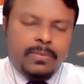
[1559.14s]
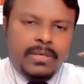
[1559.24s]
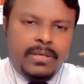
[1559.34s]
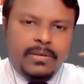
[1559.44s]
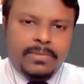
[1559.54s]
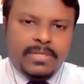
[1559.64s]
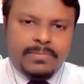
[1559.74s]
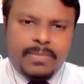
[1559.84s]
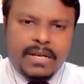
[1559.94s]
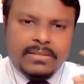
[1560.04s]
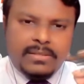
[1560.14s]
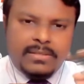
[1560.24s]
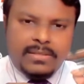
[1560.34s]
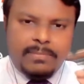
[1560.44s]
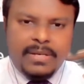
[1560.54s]
we just pass in
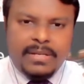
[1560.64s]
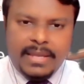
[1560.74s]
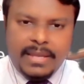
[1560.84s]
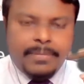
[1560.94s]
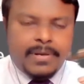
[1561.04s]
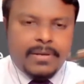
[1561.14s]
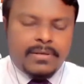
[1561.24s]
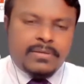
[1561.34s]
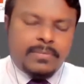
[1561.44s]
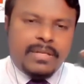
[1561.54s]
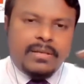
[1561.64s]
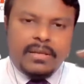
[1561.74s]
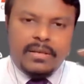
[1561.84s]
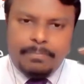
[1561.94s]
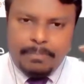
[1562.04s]
a simple camera, something
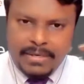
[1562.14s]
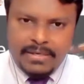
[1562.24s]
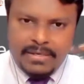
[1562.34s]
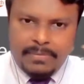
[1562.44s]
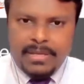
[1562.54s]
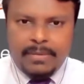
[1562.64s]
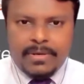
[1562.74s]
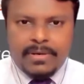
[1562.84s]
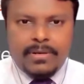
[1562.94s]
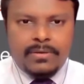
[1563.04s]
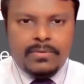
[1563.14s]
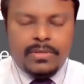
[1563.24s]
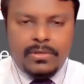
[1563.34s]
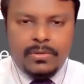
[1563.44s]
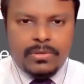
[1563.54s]
like a pen type camera, to
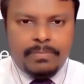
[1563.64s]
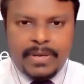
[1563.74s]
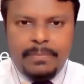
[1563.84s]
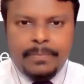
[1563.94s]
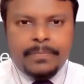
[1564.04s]
the urine pipe,